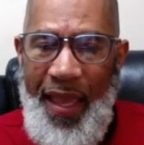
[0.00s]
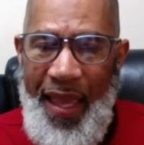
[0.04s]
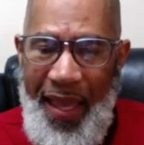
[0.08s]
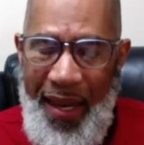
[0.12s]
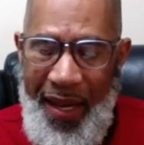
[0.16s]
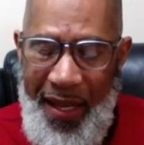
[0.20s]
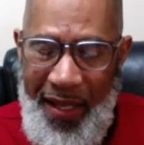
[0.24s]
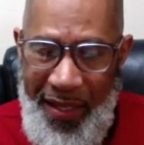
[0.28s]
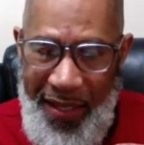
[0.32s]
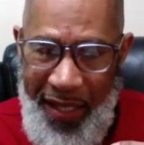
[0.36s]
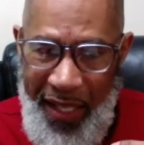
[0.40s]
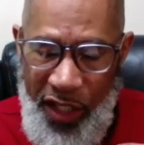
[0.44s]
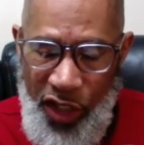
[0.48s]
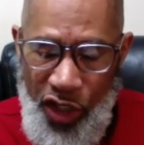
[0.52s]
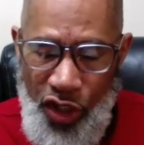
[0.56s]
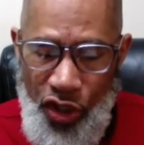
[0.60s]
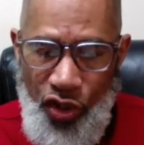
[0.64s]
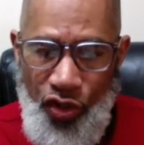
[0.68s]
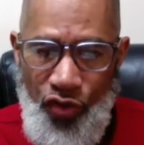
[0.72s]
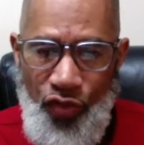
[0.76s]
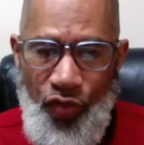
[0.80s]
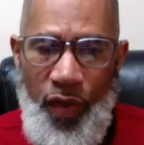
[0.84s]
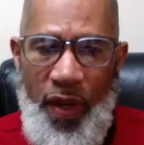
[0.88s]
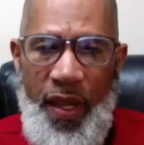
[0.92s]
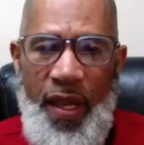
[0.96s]
It is
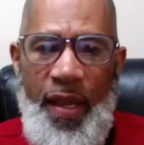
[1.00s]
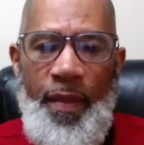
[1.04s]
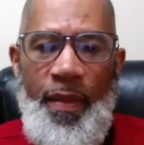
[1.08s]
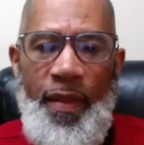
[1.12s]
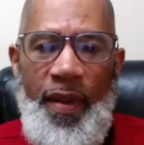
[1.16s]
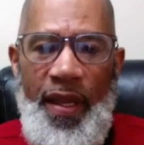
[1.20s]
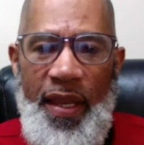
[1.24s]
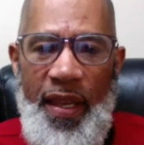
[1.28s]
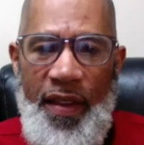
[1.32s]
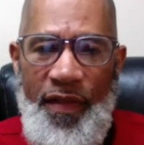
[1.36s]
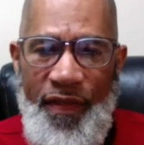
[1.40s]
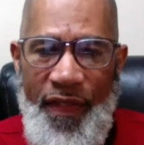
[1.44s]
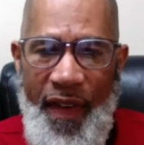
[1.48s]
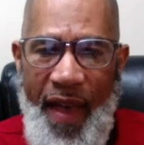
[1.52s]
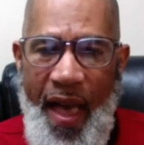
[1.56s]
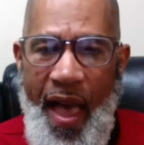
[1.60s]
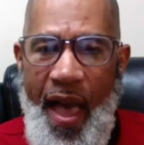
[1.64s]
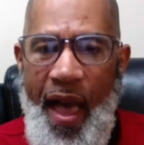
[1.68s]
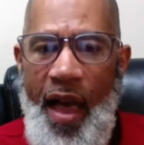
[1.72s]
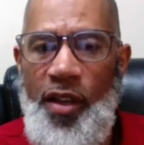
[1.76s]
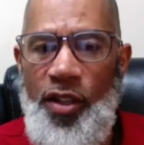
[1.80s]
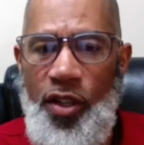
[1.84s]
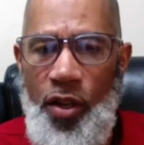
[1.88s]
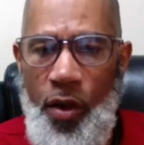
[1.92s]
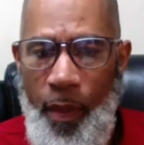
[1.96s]
extremely
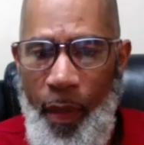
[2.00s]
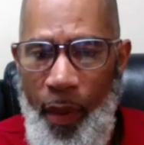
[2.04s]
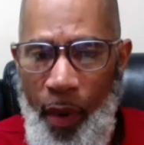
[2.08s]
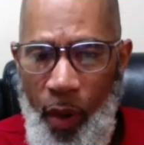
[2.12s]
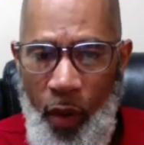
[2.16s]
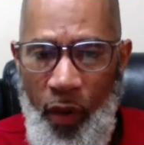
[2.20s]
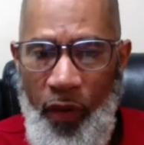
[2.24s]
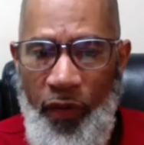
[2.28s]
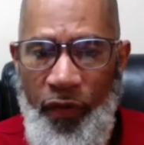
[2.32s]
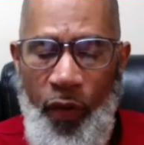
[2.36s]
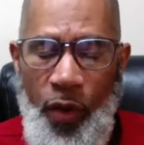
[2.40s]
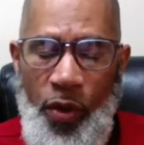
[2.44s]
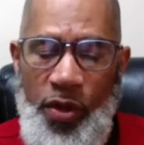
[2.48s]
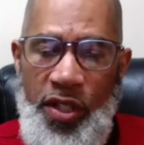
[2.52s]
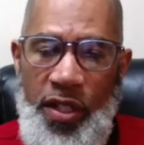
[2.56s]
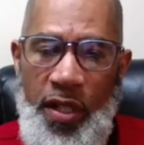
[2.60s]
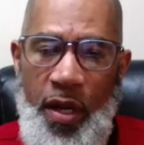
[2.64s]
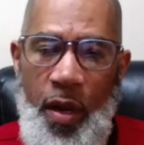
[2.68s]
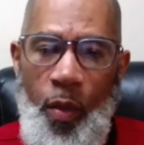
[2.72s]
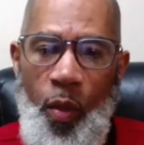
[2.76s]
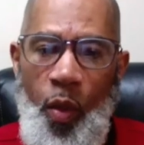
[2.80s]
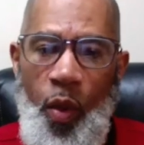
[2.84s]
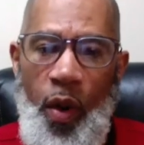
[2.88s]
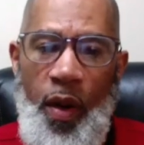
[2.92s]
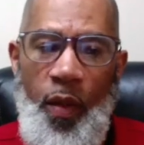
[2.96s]
valuable for
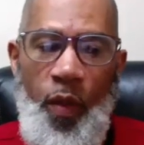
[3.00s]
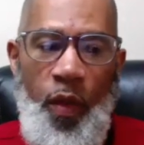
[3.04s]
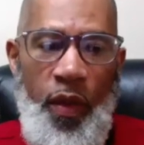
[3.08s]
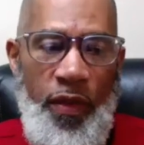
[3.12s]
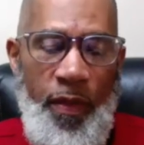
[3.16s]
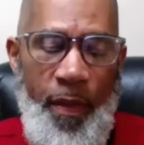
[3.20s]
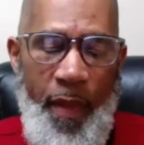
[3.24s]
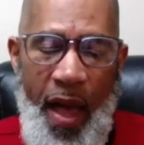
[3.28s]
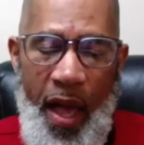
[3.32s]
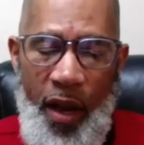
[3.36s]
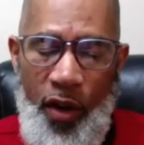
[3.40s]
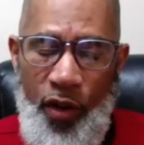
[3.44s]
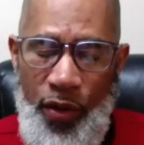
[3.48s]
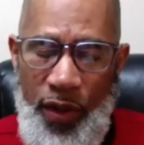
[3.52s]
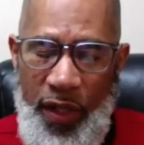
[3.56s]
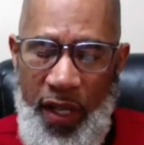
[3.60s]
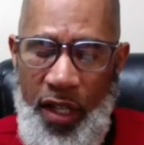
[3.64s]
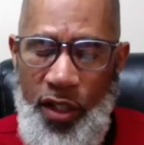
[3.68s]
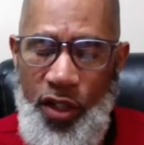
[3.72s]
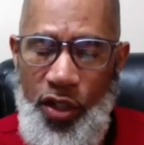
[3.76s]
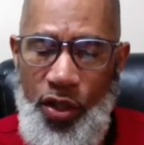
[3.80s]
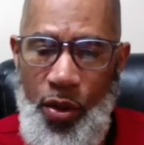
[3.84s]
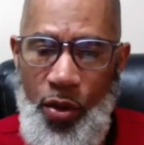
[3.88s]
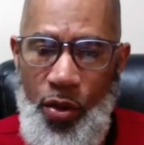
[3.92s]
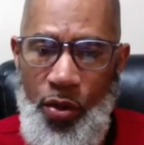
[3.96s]
someone with my
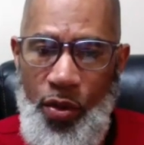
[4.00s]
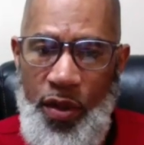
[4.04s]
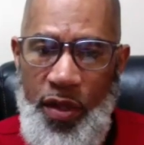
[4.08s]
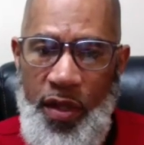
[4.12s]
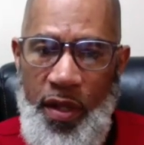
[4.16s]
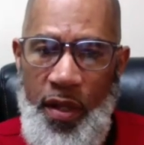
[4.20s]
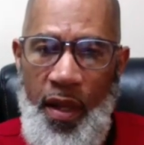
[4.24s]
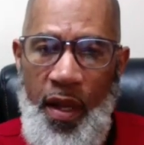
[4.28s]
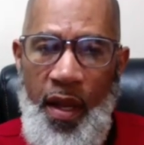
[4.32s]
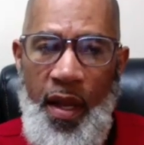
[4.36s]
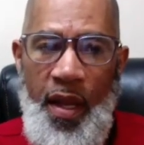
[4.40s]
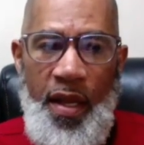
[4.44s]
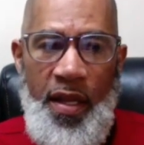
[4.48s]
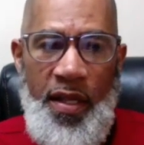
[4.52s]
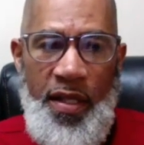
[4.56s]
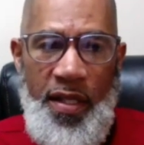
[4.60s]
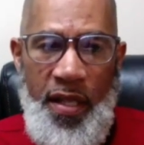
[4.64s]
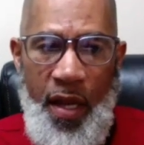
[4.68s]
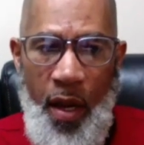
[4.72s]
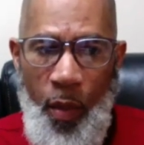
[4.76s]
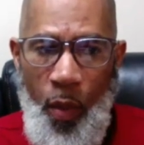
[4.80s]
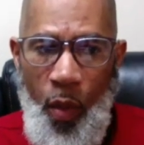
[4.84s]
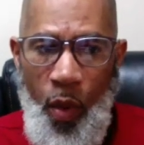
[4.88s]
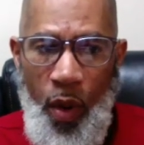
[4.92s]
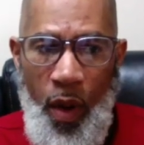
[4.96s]
credentials,
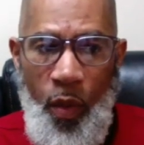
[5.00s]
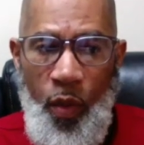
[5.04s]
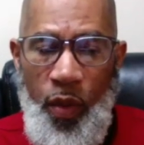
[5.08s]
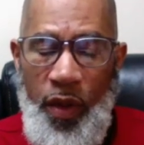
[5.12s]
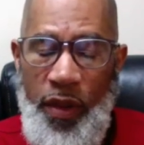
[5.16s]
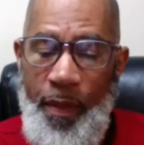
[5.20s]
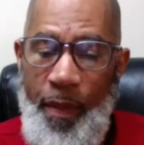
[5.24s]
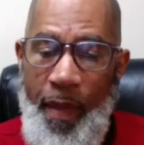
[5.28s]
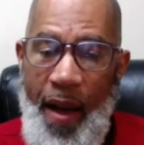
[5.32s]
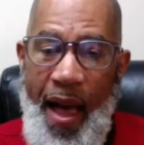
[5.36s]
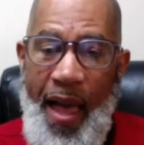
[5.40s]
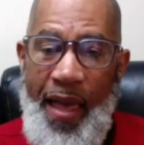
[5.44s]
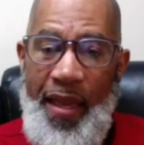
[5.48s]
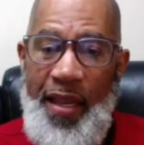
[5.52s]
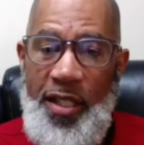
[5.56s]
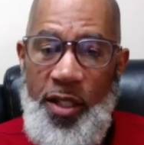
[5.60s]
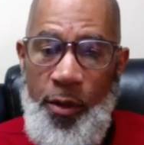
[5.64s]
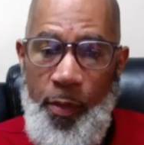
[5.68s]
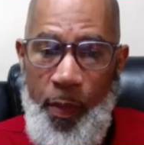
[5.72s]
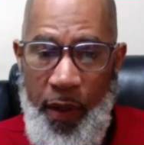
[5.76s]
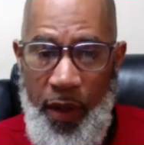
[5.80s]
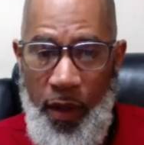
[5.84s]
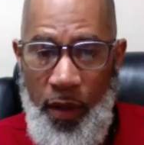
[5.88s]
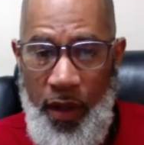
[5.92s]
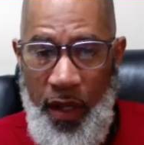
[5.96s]
someone with my
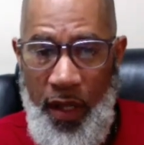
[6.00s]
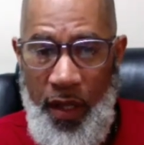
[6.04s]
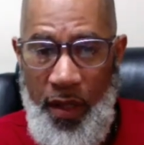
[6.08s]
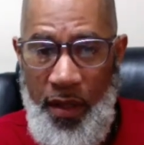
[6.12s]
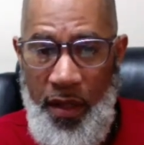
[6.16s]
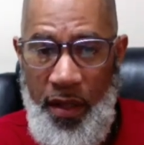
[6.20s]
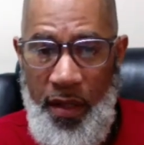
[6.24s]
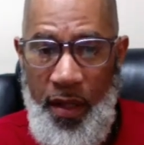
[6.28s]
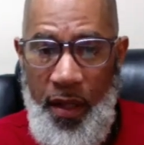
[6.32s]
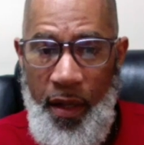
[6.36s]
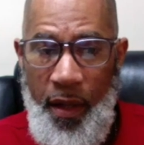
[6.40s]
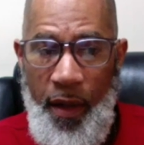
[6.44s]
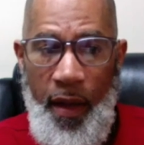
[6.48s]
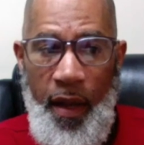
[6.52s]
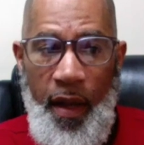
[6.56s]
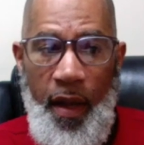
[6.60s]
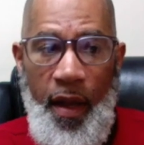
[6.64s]
experience,